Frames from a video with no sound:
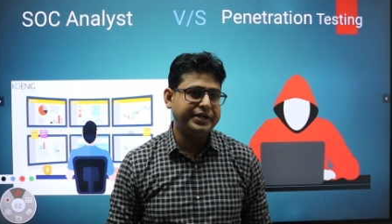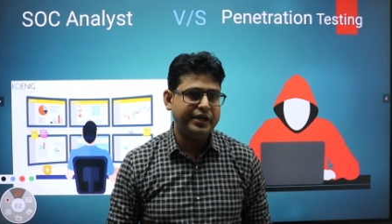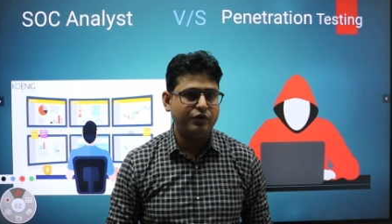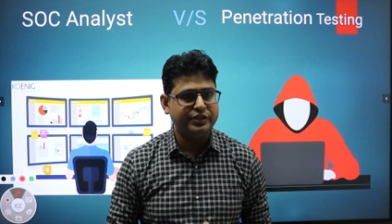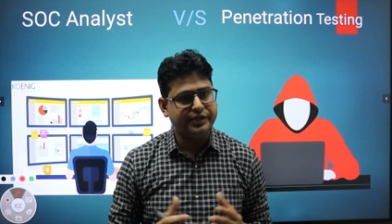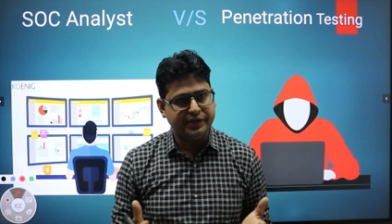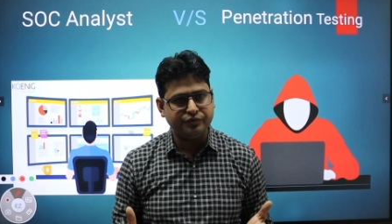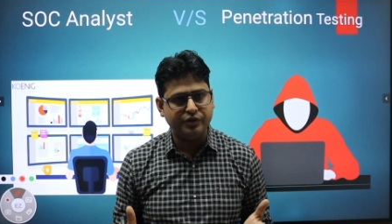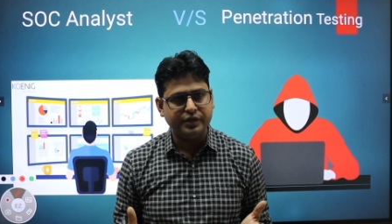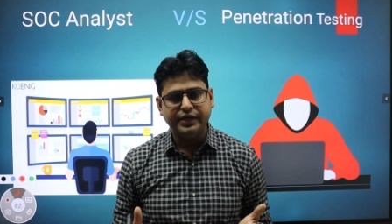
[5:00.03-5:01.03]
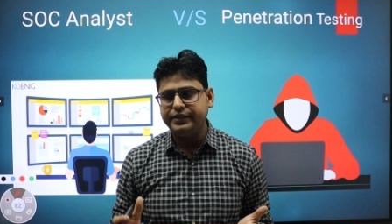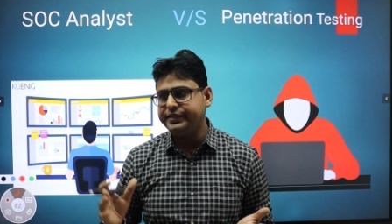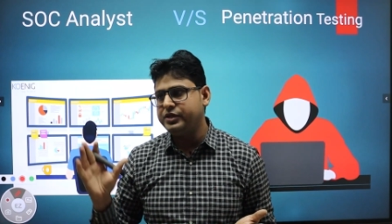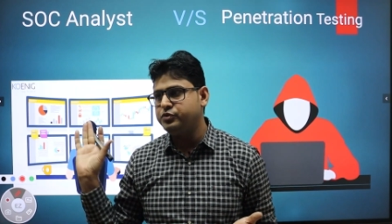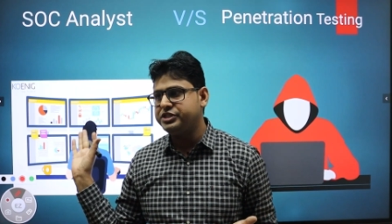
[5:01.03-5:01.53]
right now in the network
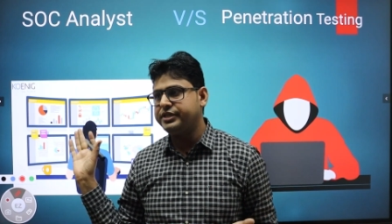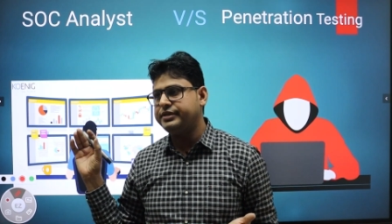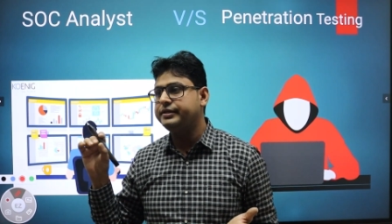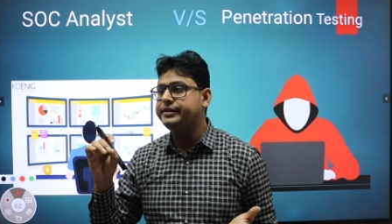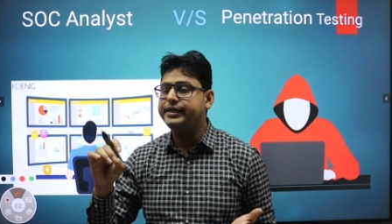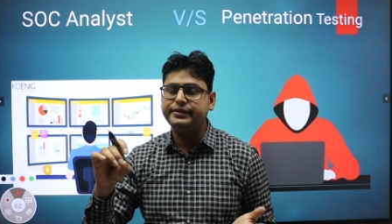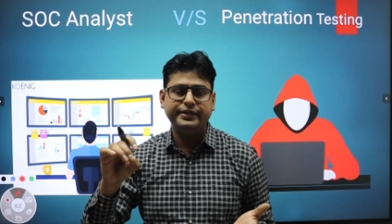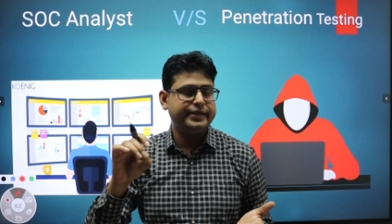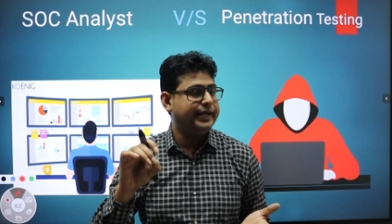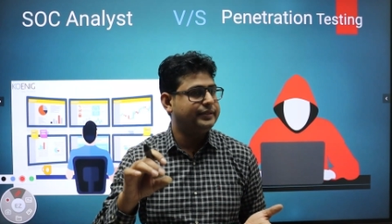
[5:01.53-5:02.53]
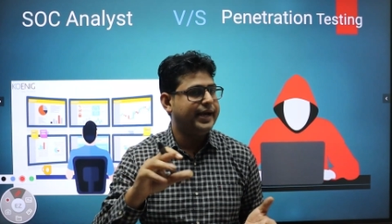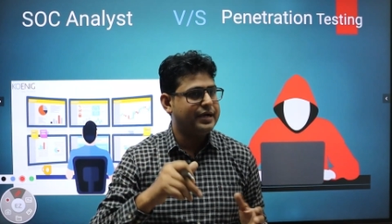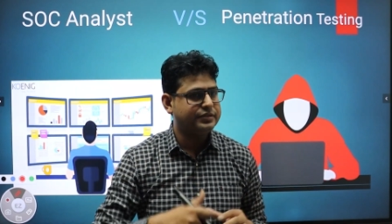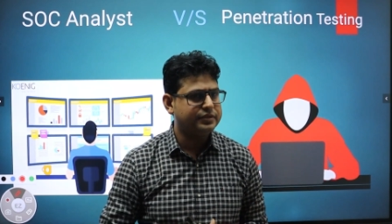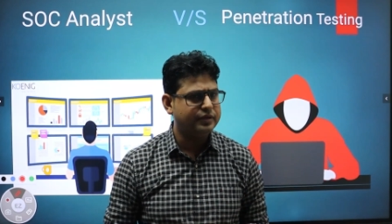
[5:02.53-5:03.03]
they can investigate and they, they take the
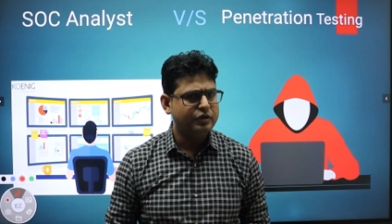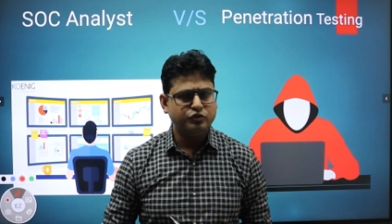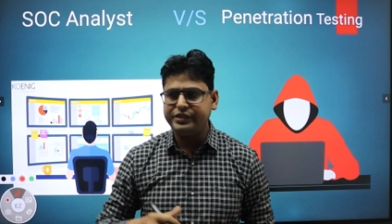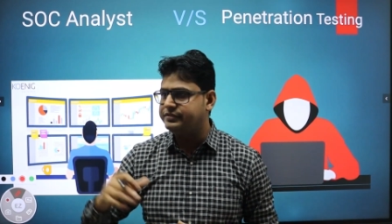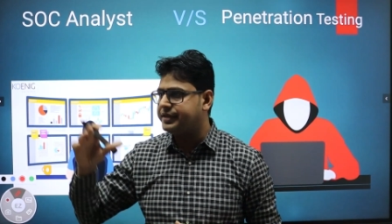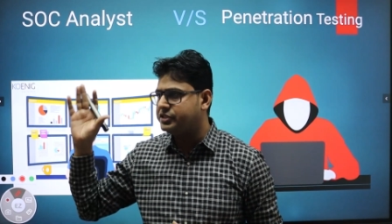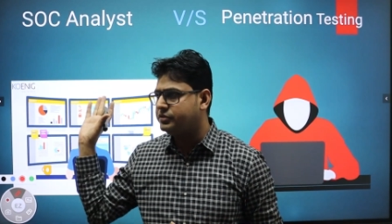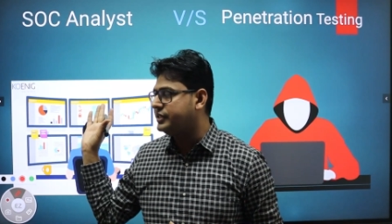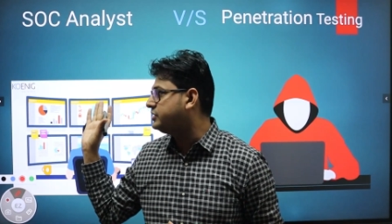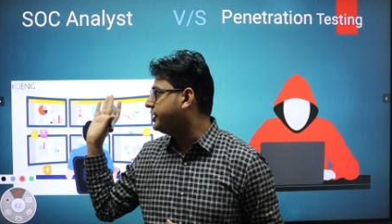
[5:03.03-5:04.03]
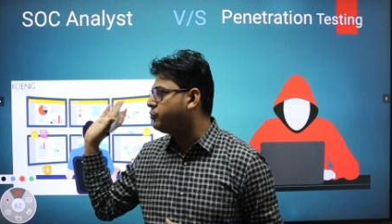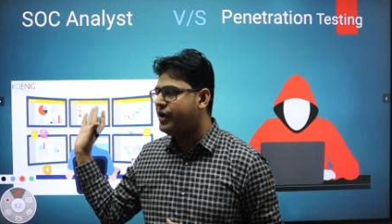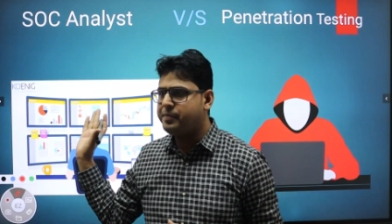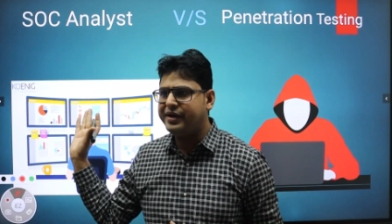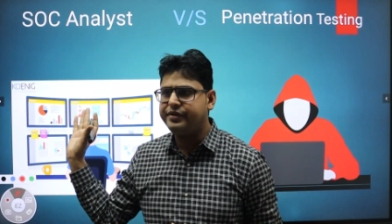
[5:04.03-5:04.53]
action so that's the that's the
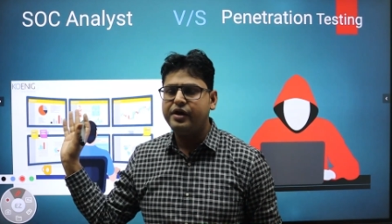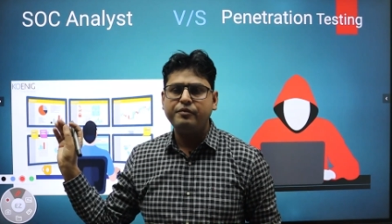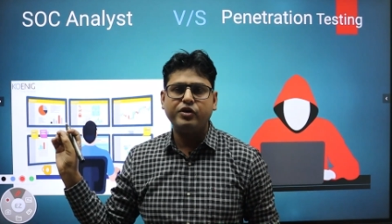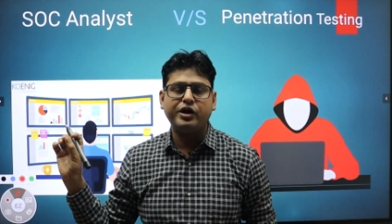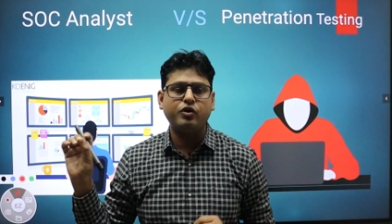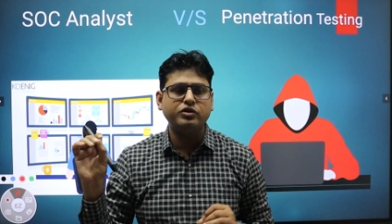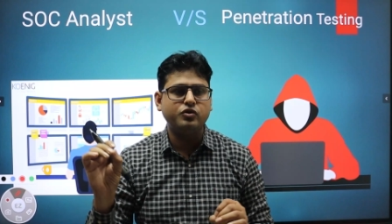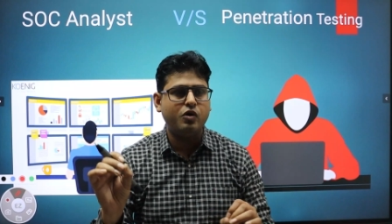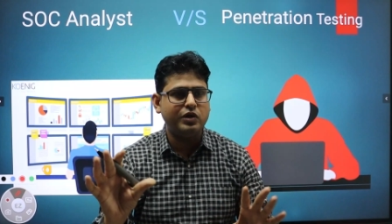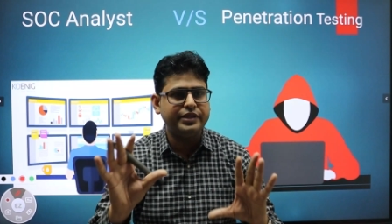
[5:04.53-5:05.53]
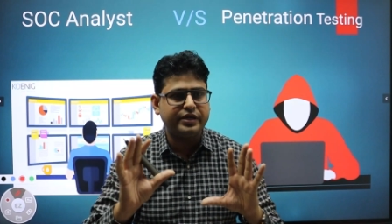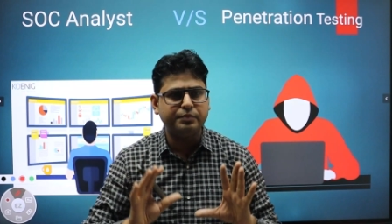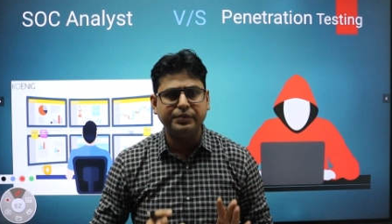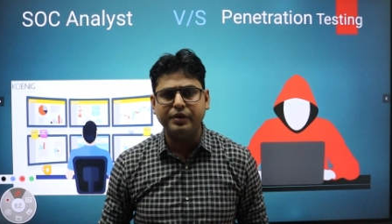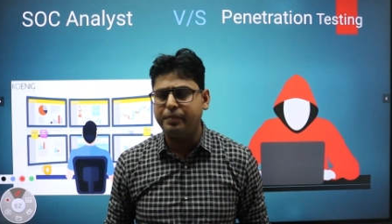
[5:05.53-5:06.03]
requirement for across all the
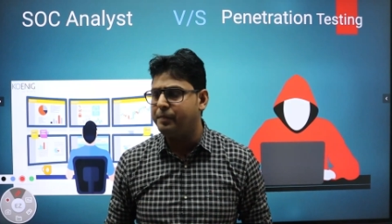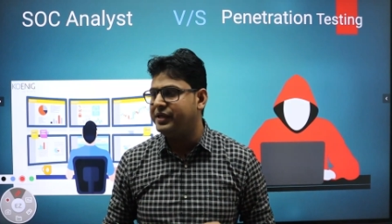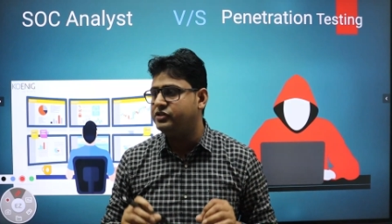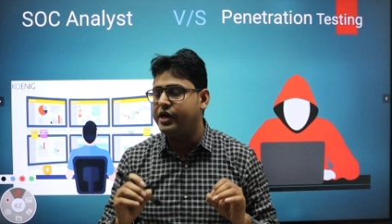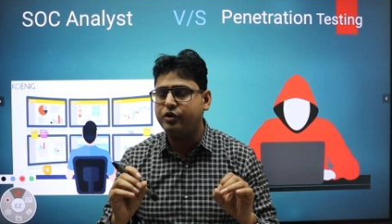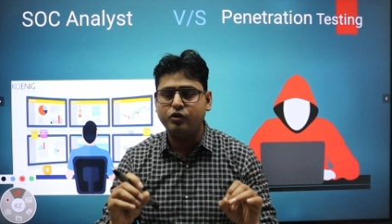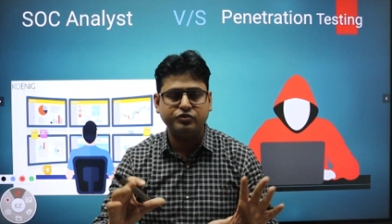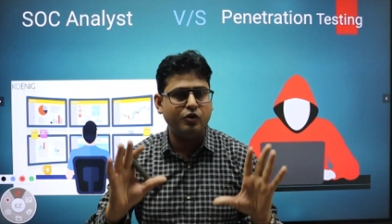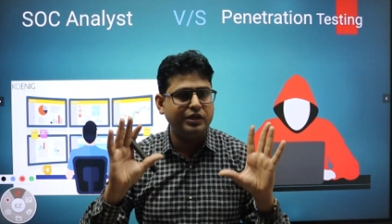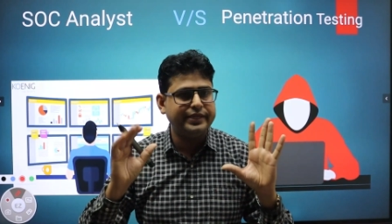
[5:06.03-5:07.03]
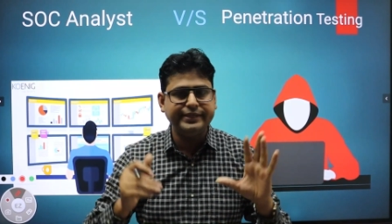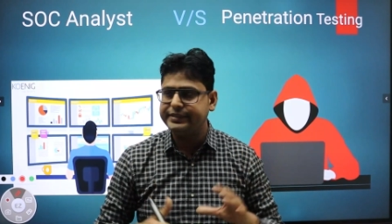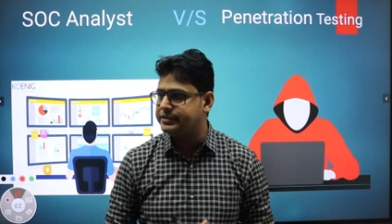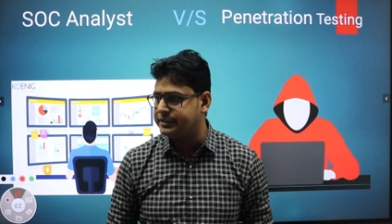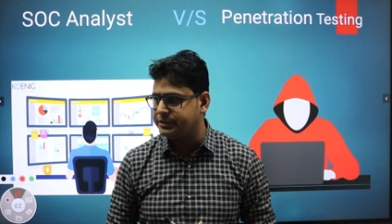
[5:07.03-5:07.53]
com companies across all the
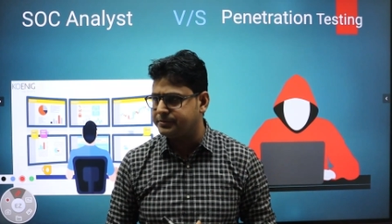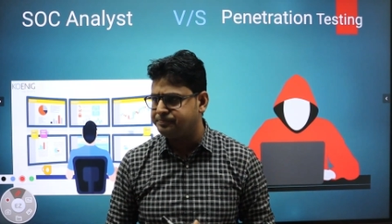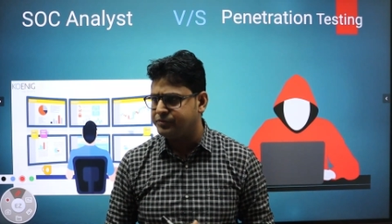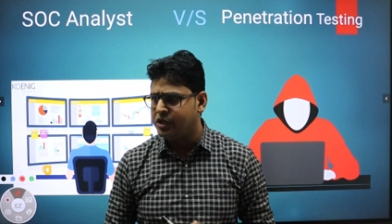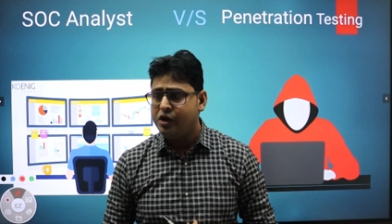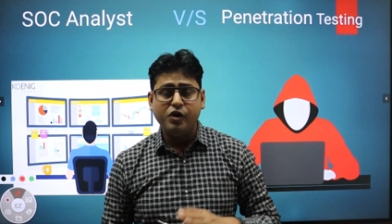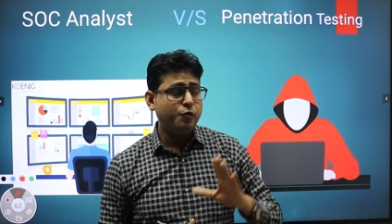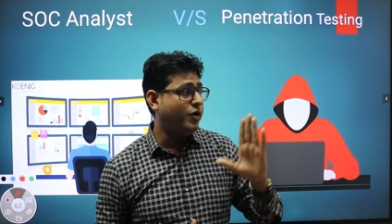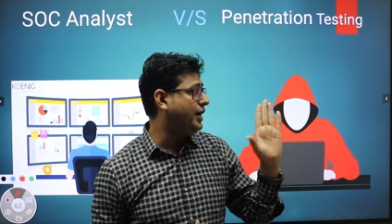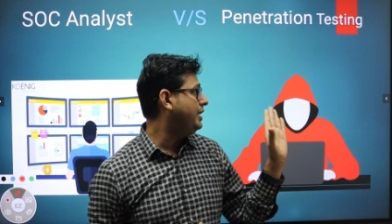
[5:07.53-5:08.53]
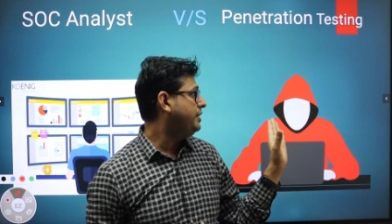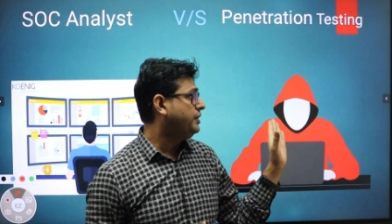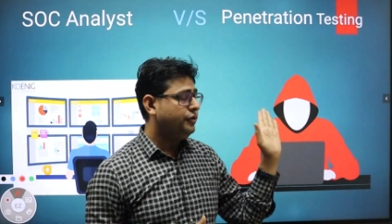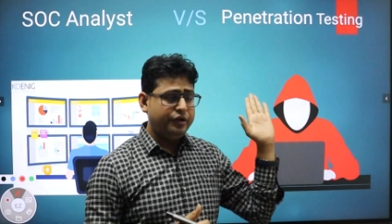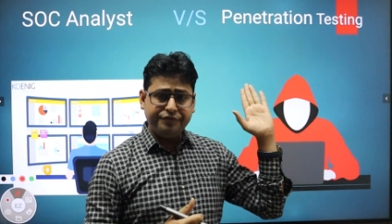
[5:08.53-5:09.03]
industries while
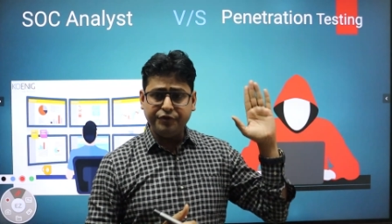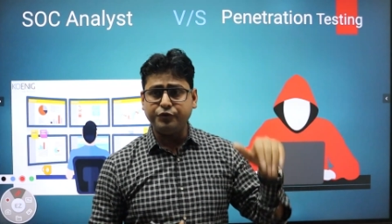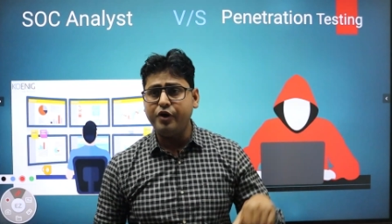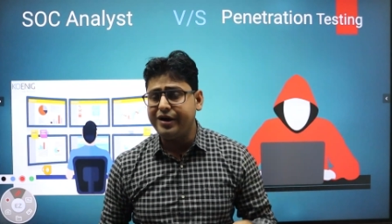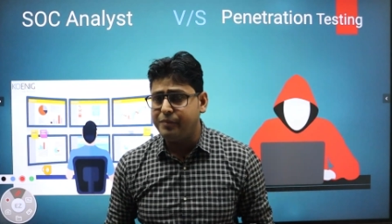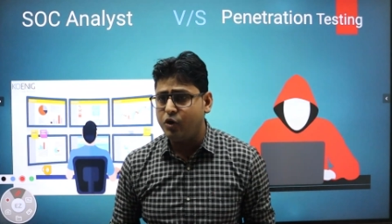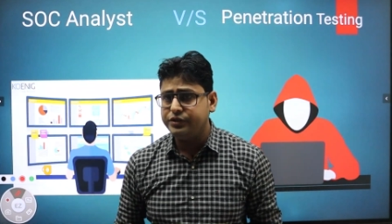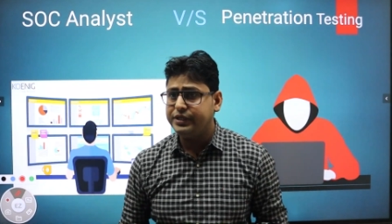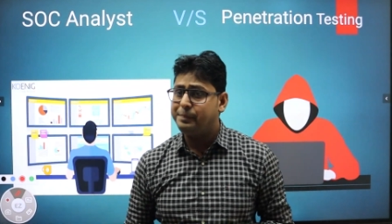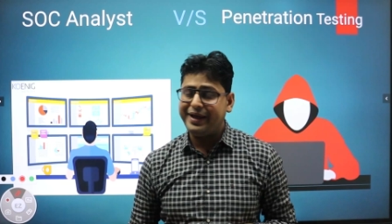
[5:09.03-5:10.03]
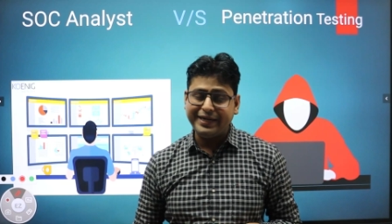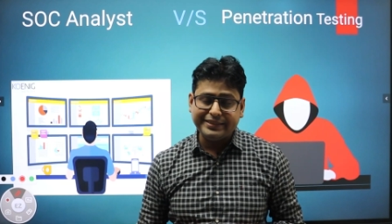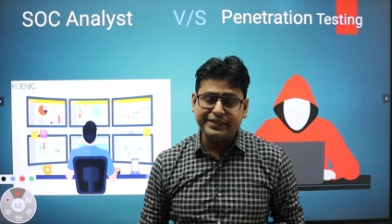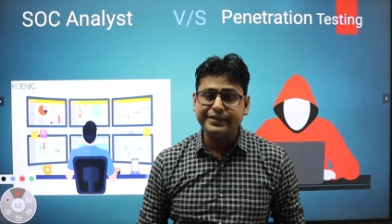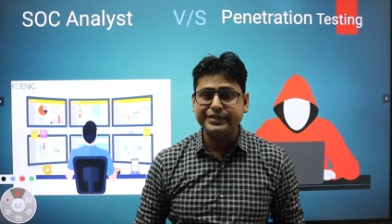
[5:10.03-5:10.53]
if you talk about the
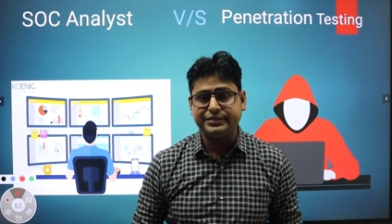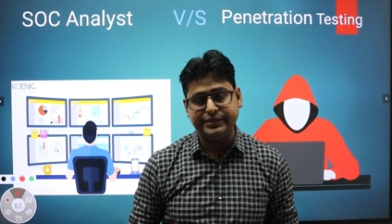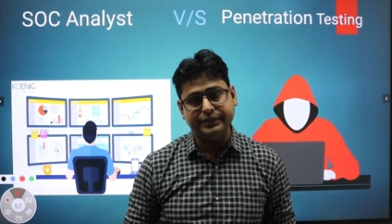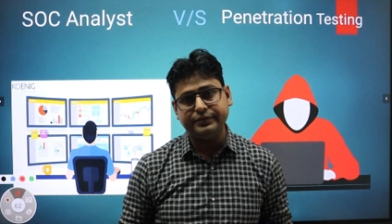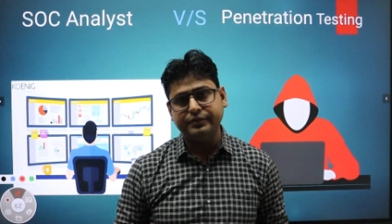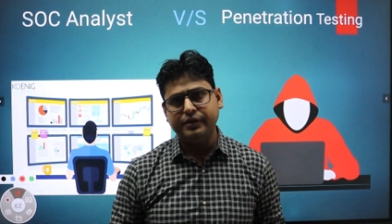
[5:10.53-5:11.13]
penetration testing